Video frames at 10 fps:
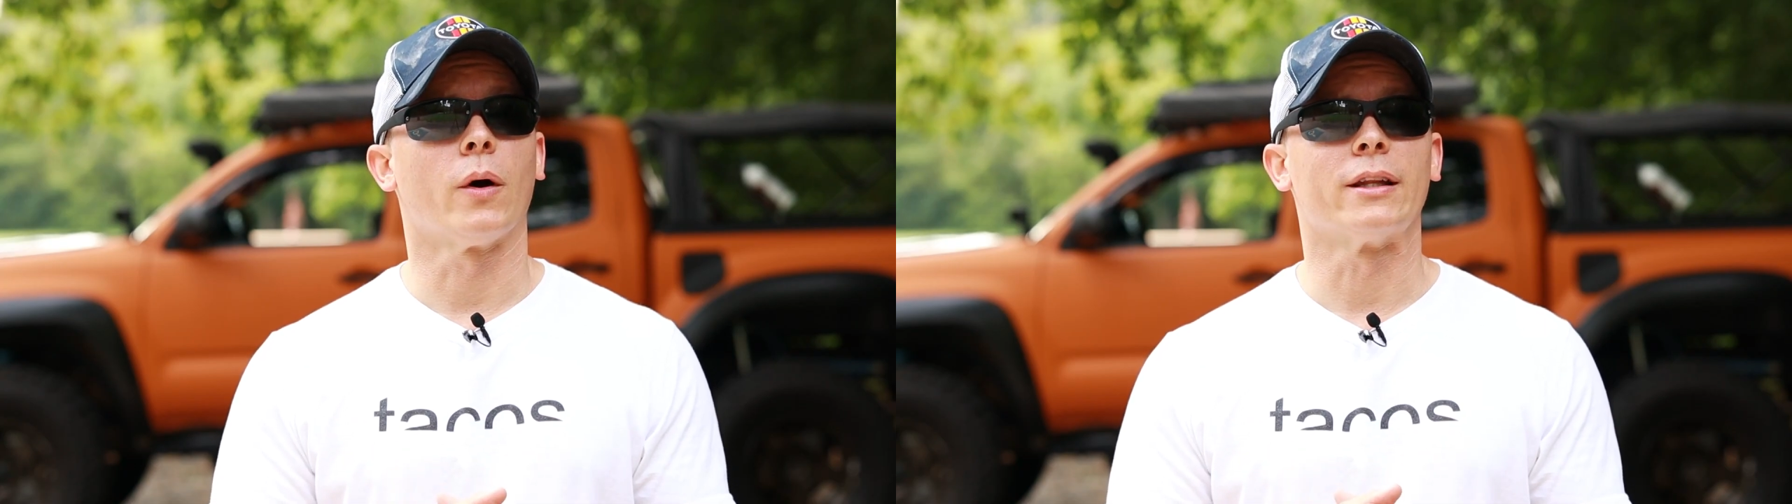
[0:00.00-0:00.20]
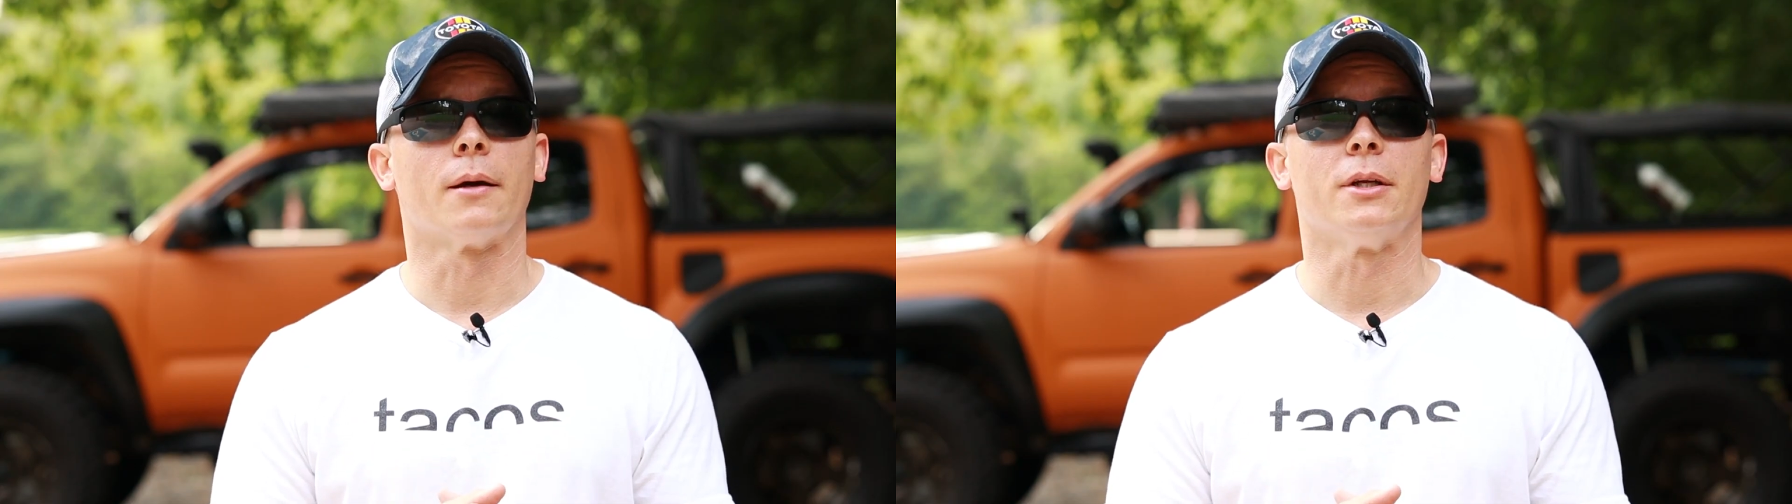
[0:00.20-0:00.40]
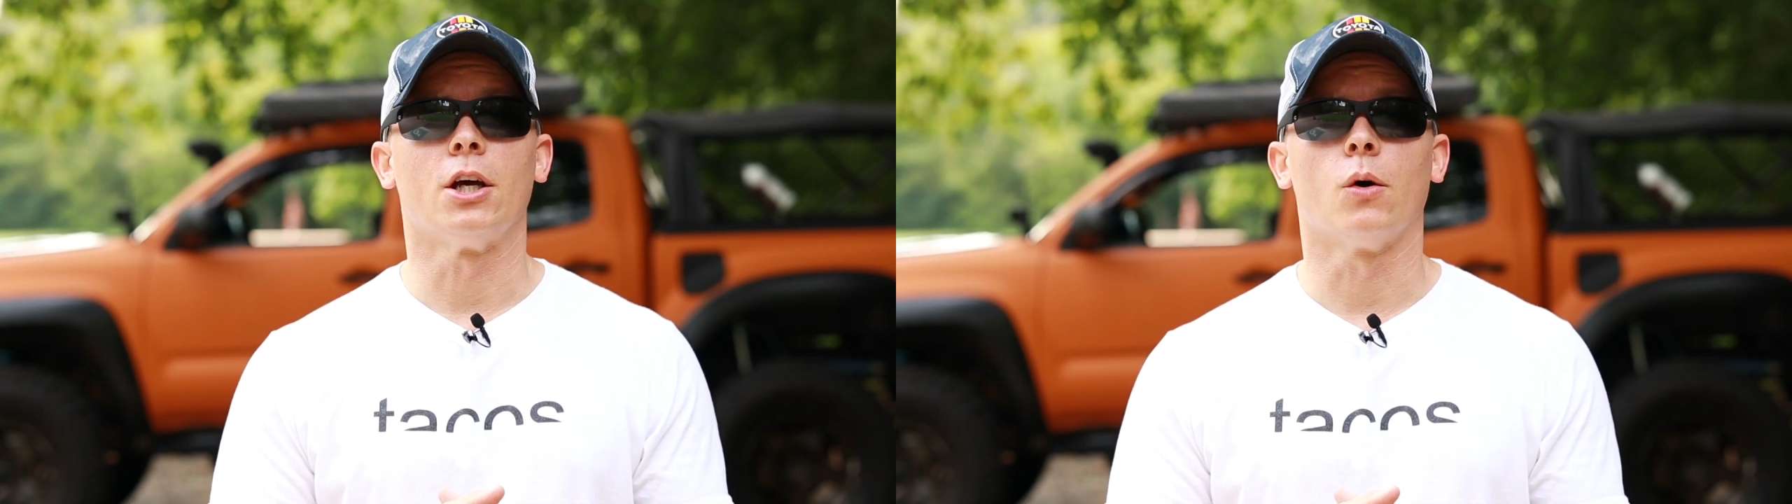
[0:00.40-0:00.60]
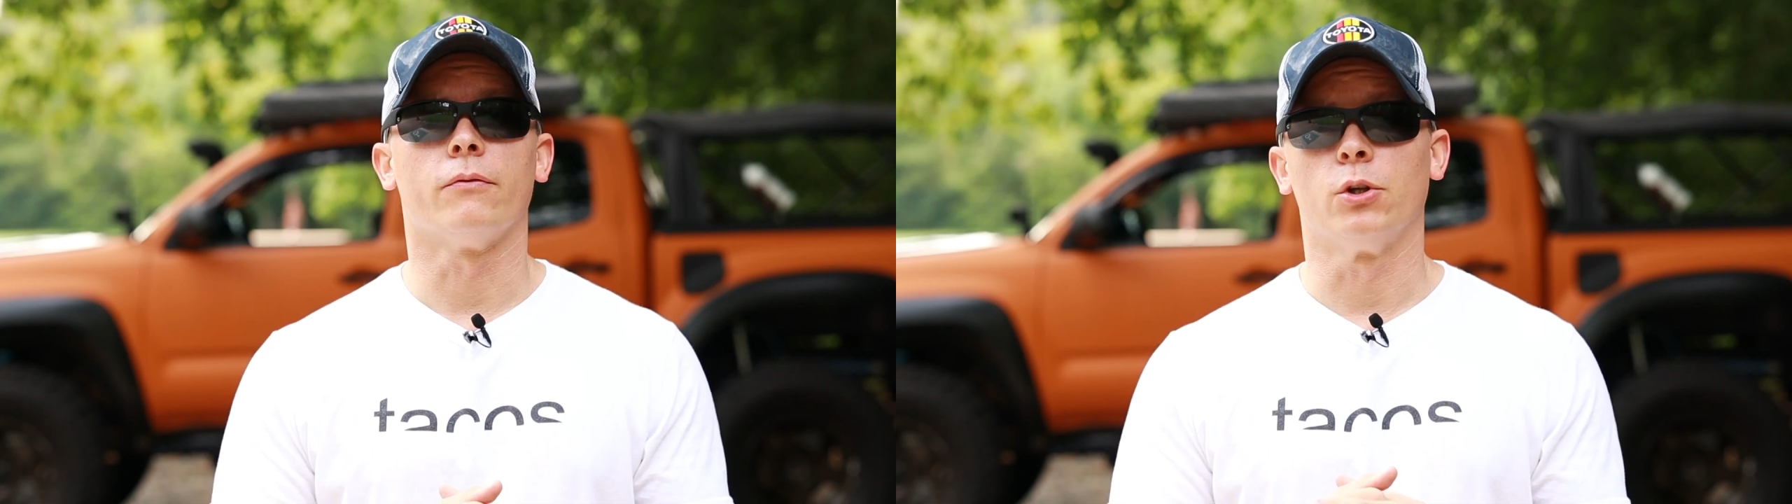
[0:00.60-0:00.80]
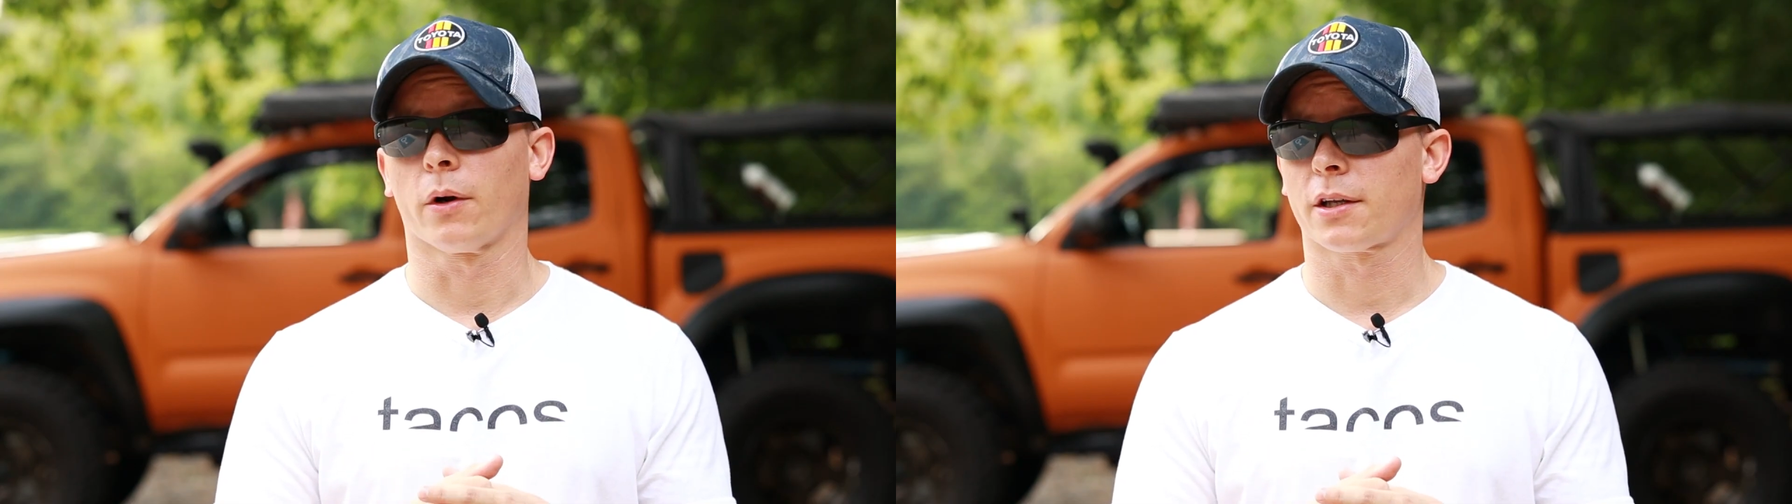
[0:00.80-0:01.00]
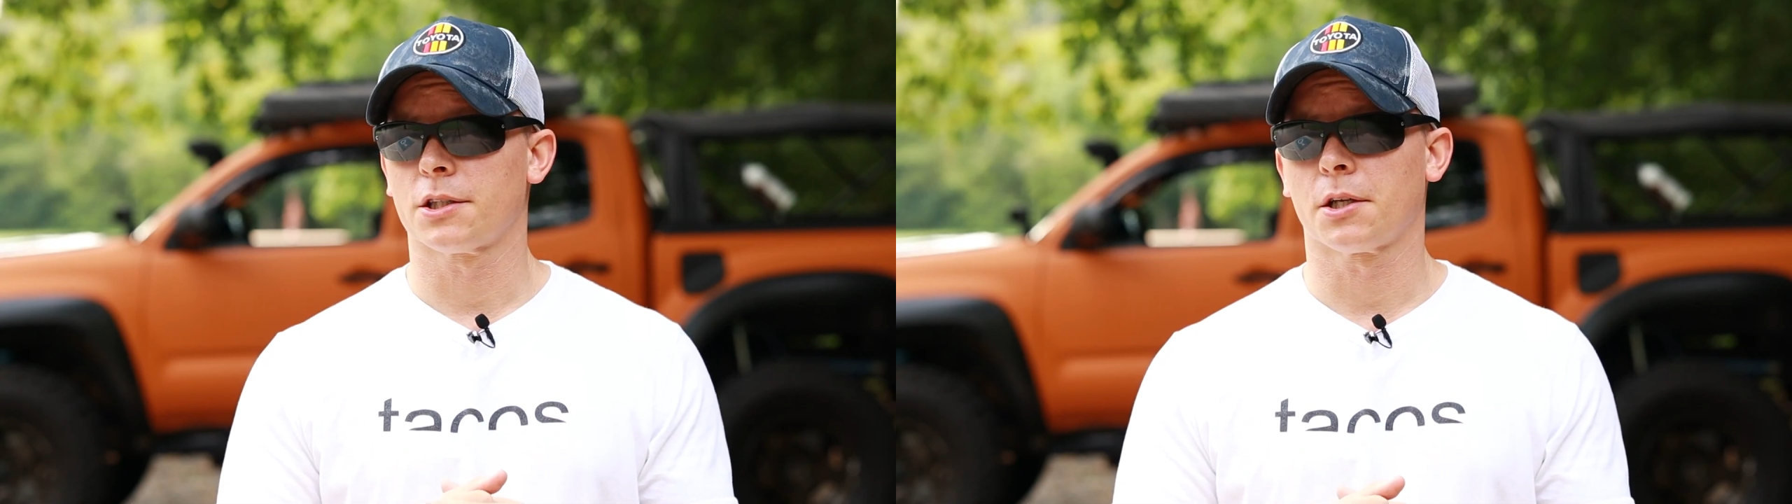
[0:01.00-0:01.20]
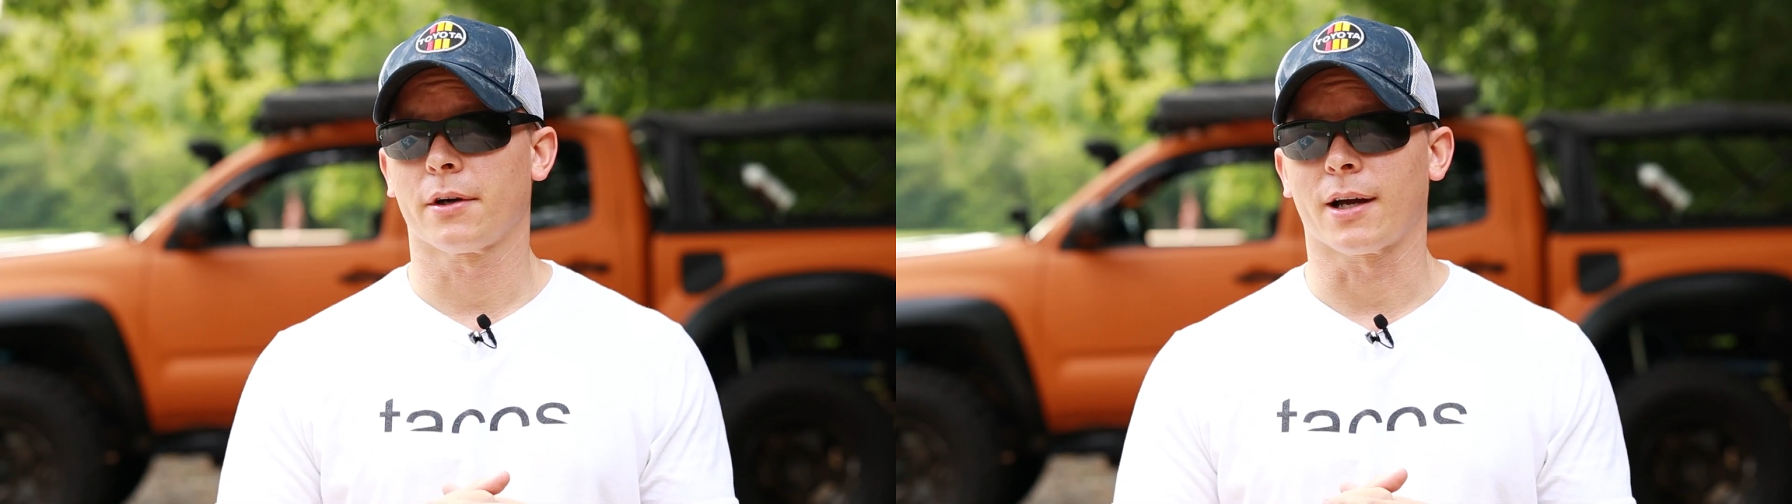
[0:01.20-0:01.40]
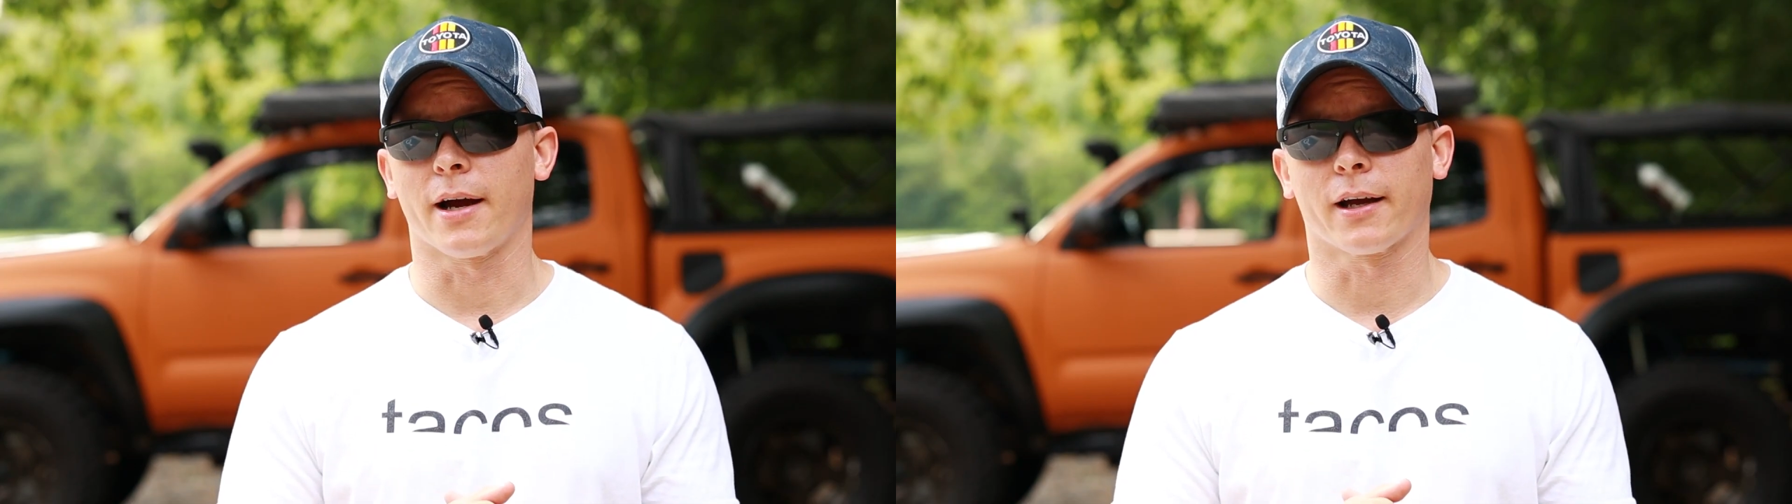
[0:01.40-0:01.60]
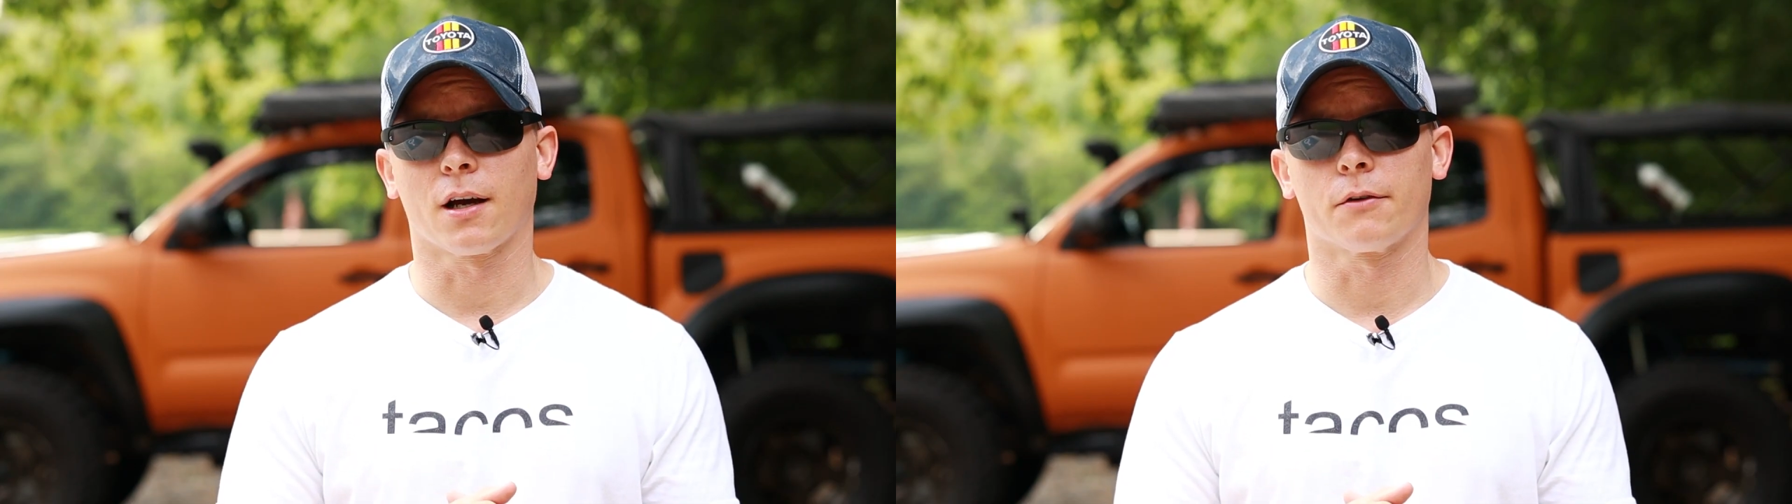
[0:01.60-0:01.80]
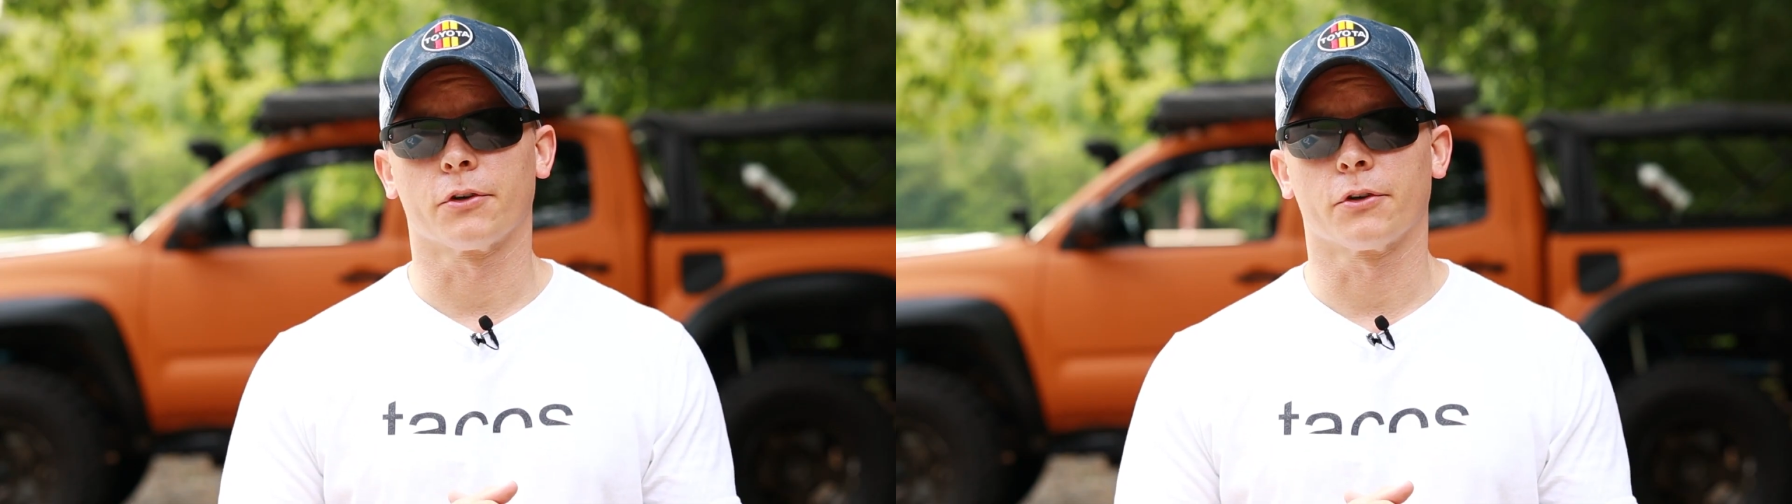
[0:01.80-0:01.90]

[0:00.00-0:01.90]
and let me know if you're considering Icon